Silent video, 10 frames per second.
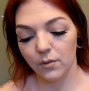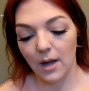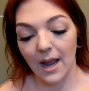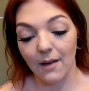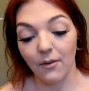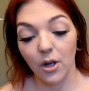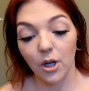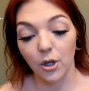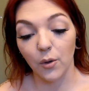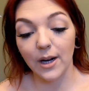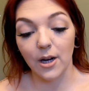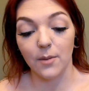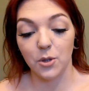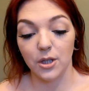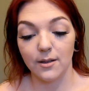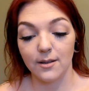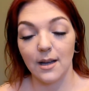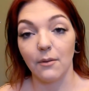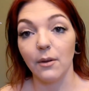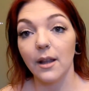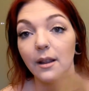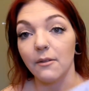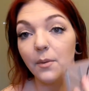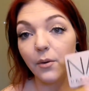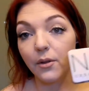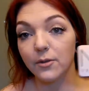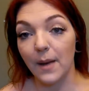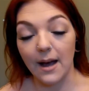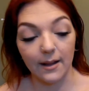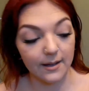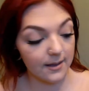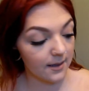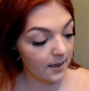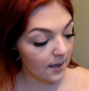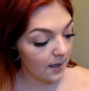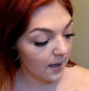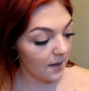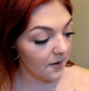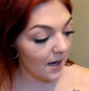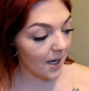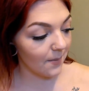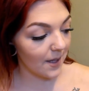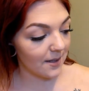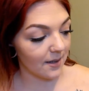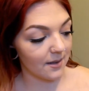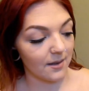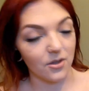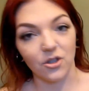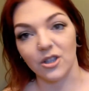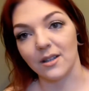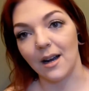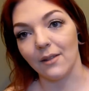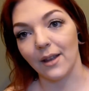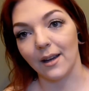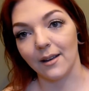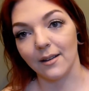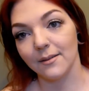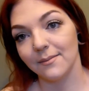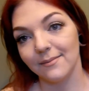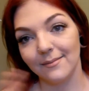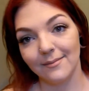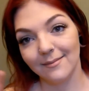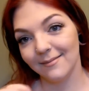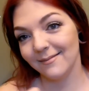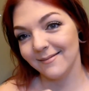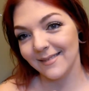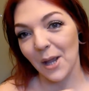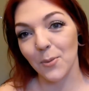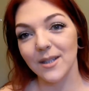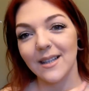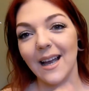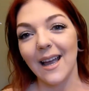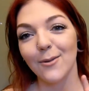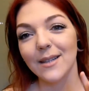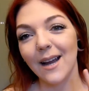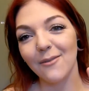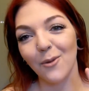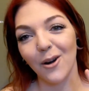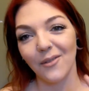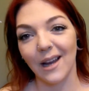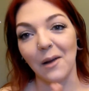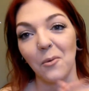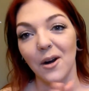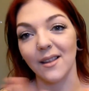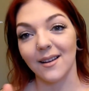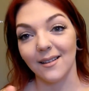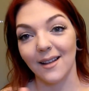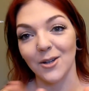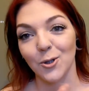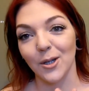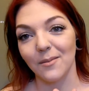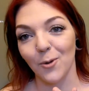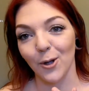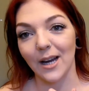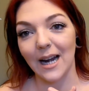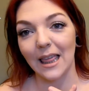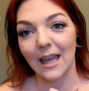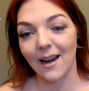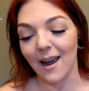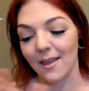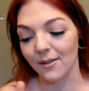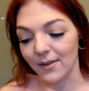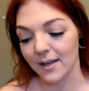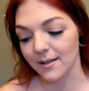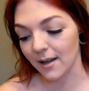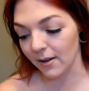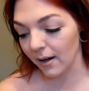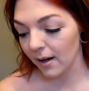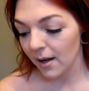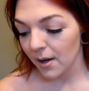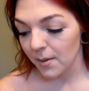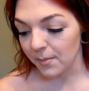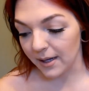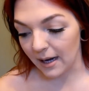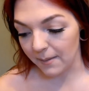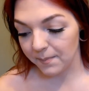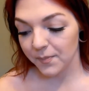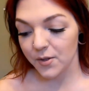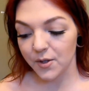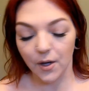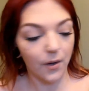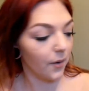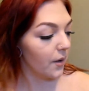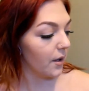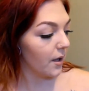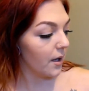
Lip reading: I have great options. I really love both those palettes. The Naked Basics is just kind of like a, it was kind of more of like I wanted the collection more than anything, and the Venus color. But yeah, so